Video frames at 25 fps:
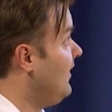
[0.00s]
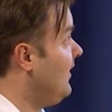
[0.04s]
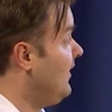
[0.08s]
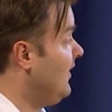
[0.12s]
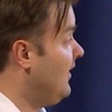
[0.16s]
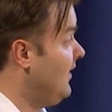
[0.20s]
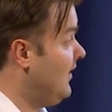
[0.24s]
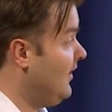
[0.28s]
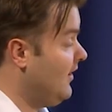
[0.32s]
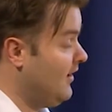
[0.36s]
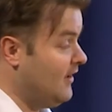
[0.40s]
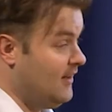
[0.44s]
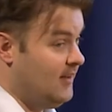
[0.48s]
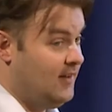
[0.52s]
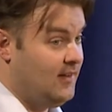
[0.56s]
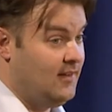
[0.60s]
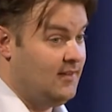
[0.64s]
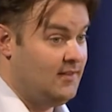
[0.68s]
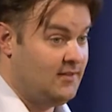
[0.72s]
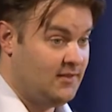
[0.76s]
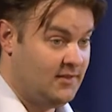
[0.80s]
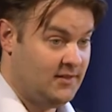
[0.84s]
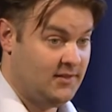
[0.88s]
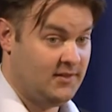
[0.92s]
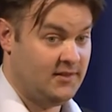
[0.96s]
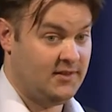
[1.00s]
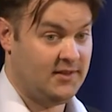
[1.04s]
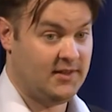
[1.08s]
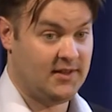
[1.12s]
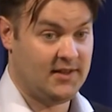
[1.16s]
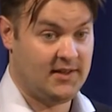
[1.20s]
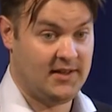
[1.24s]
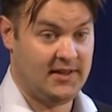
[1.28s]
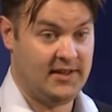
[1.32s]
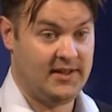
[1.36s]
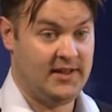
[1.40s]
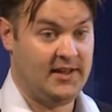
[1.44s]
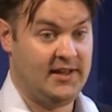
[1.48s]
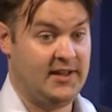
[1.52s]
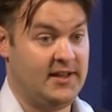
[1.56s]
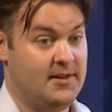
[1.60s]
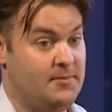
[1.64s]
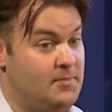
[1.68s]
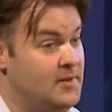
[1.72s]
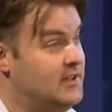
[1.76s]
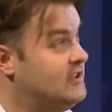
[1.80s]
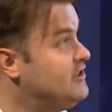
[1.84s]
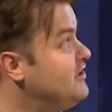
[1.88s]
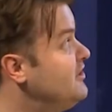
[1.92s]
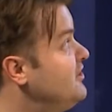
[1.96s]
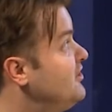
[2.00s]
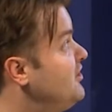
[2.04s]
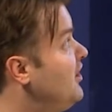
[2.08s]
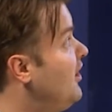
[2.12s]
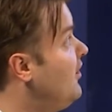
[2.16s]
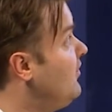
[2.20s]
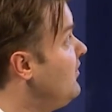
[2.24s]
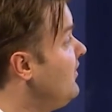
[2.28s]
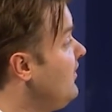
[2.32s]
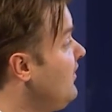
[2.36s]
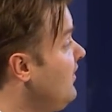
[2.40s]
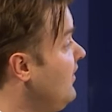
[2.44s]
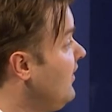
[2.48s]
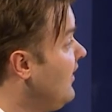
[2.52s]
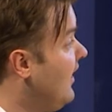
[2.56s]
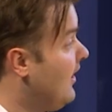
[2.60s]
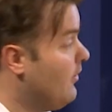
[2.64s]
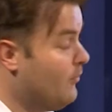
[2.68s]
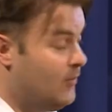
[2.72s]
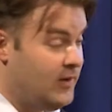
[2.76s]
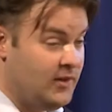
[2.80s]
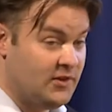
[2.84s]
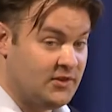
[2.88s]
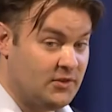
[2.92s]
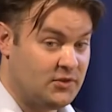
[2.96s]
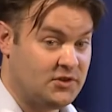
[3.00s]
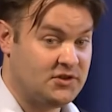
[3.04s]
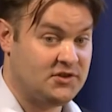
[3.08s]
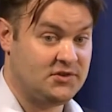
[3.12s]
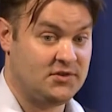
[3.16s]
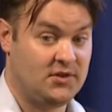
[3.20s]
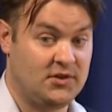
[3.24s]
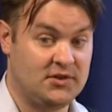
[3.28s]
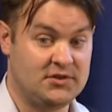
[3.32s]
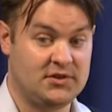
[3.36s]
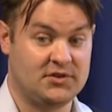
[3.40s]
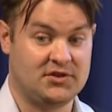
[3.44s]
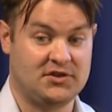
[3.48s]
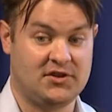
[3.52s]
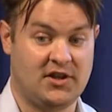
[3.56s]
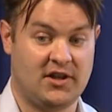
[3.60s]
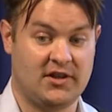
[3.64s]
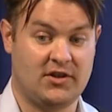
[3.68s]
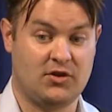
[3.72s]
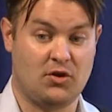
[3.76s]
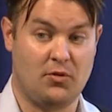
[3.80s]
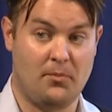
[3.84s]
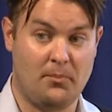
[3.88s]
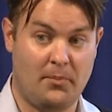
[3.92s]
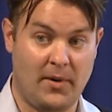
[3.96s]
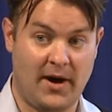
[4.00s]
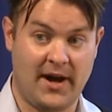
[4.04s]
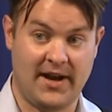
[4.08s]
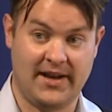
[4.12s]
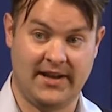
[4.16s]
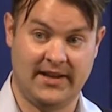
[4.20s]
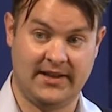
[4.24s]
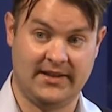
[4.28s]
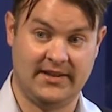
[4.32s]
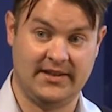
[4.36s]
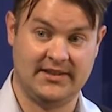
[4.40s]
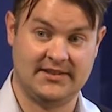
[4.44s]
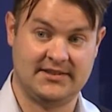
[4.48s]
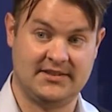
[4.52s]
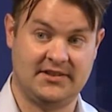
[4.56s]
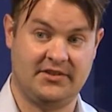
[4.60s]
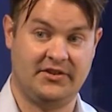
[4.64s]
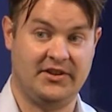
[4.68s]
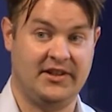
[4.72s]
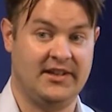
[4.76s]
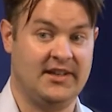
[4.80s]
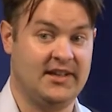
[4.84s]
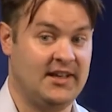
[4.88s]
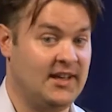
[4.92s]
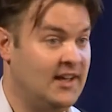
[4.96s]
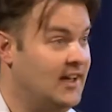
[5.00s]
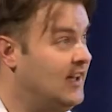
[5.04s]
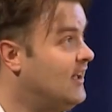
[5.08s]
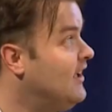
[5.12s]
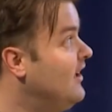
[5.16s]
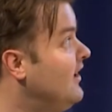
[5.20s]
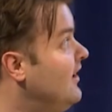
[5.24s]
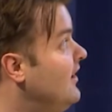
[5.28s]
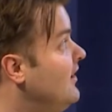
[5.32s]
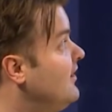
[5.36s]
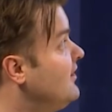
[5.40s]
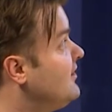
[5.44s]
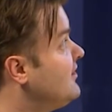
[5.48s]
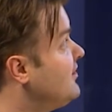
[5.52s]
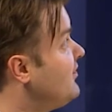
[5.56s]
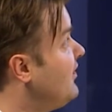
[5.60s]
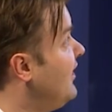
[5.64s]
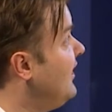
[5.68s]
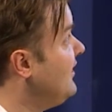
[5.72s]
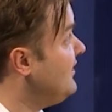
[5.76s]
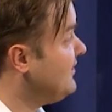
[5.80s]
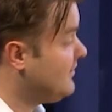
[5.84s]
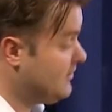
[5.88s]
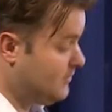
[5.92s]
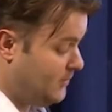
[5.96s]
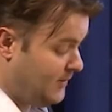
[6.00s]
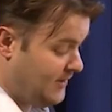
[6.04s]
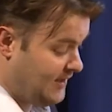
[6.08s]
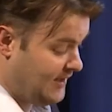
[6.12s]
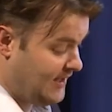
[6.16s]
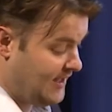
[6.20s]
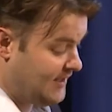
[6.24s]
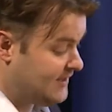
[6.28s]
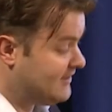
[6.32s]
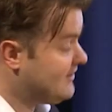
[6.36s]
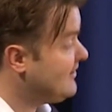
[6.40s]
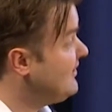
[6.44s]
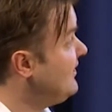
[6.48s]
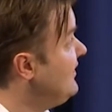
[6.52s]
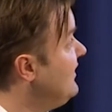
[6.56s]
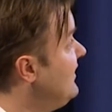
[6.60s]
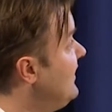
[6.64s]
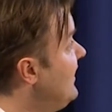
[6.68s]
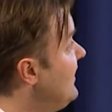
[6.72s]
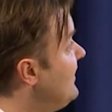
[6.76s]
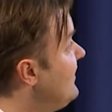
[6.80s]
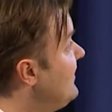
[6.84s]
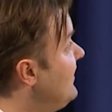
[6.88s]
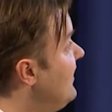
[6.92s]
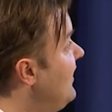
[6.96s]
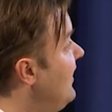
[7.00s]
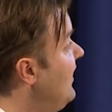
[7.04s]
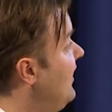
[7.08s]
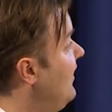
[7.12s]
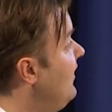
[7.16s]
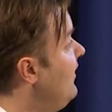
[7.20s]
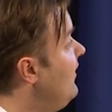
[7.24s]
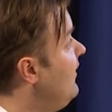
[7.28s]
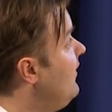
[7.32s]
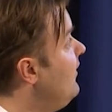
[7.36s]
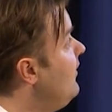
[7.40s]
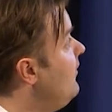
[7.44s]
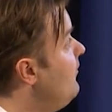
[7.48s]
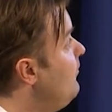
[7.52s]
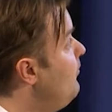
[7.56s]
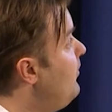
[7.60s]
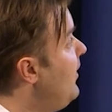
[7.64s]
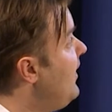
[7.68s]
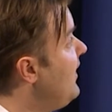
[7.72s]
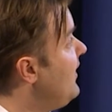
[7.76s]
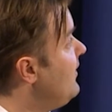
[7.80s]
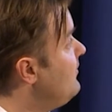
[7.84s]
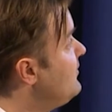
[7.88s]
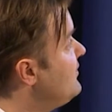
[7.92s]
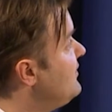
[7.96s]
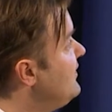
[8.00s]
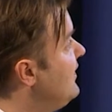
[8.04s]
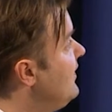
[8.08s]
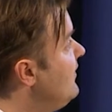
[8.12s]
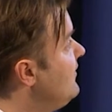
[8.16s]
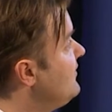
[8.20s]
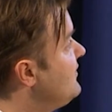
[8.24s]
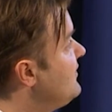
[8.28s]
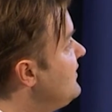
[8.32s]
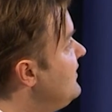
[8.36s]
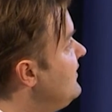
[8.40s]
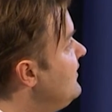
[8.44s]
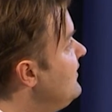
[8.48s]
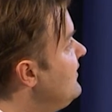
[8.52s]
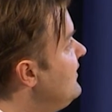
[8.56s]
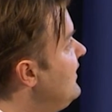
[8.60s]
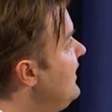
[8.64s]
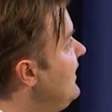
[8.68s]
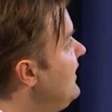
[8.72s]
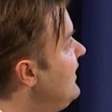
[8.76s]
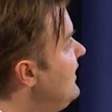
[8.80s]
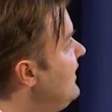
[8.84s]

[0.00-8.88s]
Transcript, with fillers: the inhibition zone, and we also start combining these three strains, we again see that by themselves they